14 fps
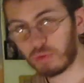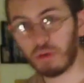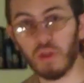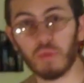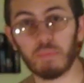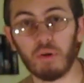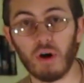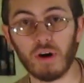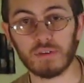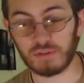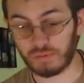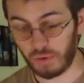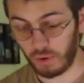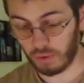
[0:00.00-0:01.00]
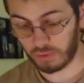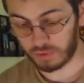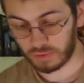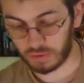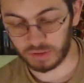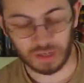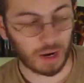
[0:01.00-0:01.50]
are all the parts,
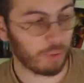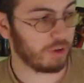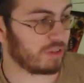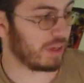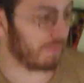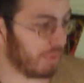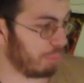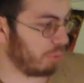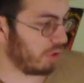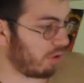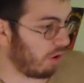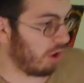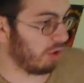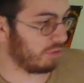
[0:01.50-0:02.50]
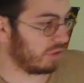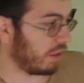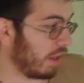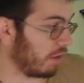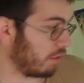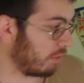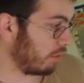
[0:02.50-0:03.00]
folks. Now we just have to put it all
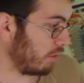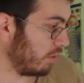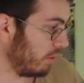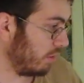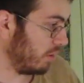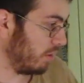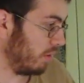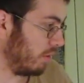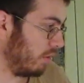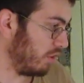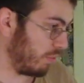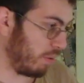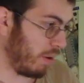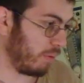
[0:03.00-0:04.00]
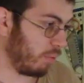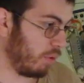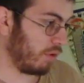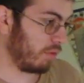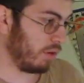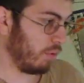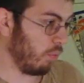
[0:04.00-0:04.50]
together. You're probably
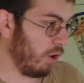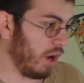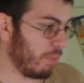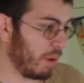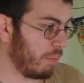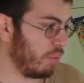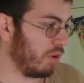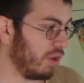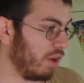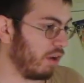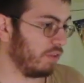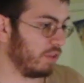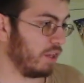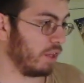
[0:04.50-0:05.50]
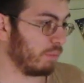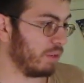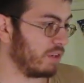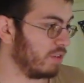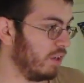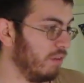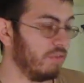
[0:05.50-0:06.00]
wondering, why am I putting it all together
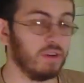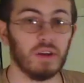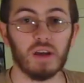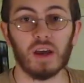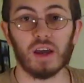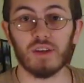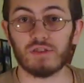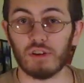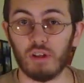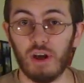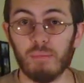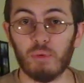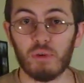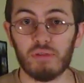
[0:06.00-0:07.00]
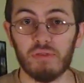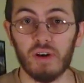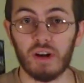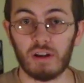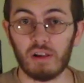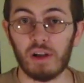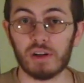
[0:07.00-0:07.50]
myself? It's a lot more fun
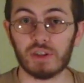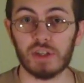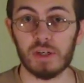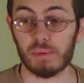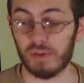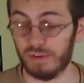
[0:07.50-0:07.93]
and a lot cheaper